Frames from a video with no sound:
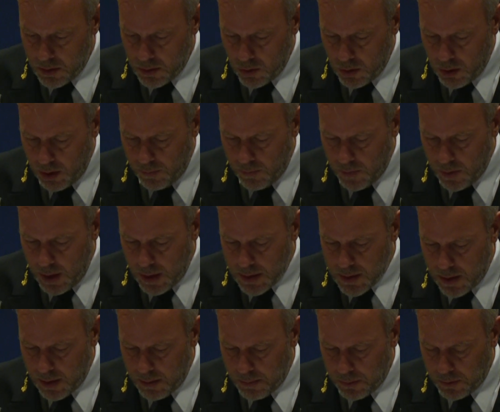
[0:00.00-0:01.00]
To give an
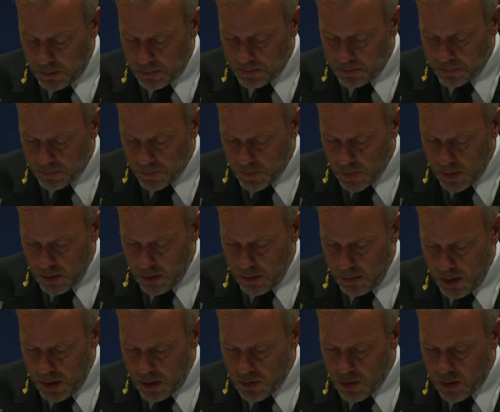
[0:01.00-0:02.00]
example, in the
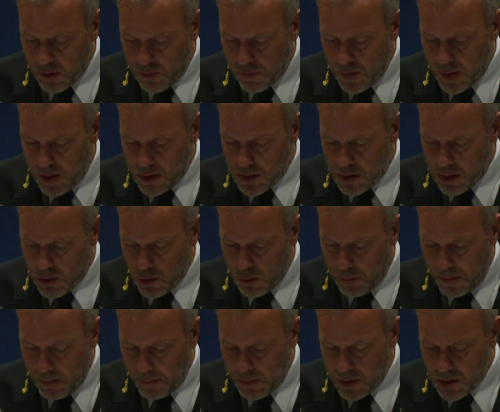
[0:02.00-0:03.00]
military advice that you
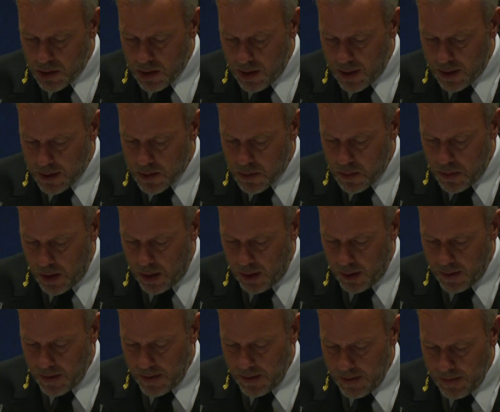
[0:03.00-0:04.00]
published last
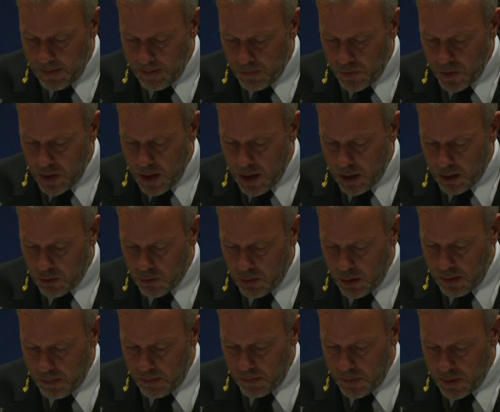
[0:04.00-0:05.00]
May, the
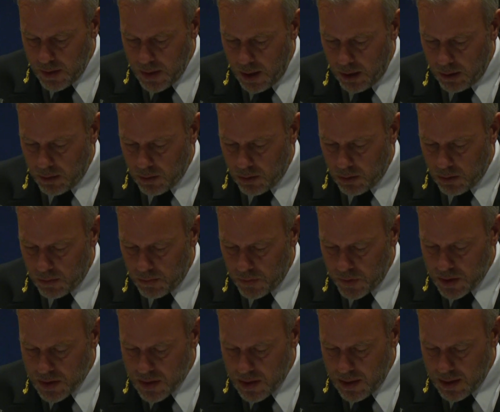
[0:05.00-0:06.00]
acronym NATO
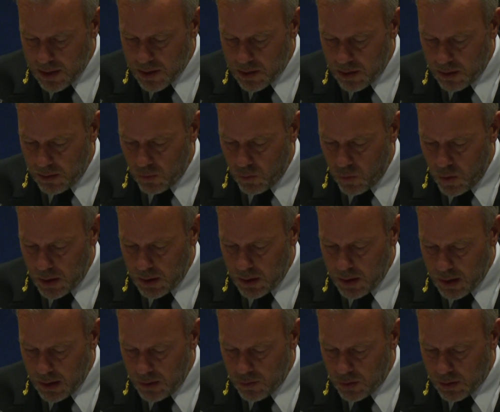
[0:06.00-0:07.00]
is listed
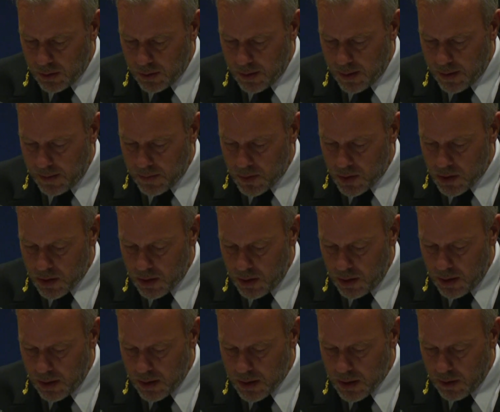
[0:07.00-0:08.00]
100 times
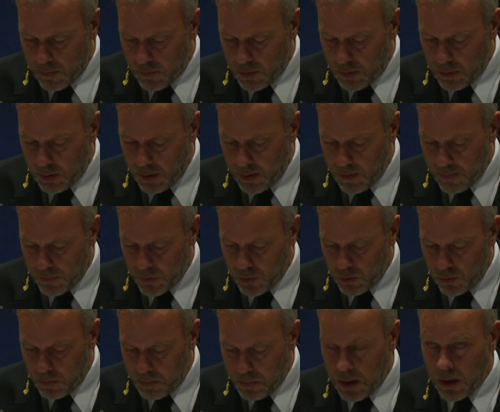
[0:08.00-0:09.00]
in a
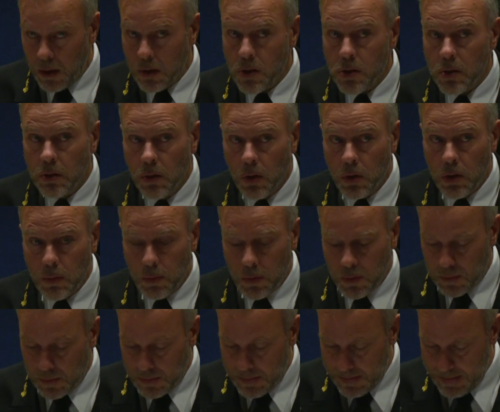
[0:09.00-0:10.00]
72-page
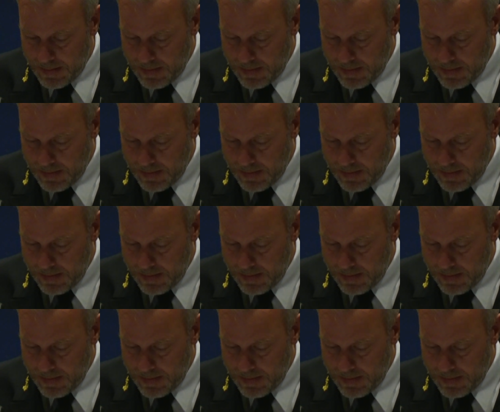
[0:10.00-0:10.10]
document.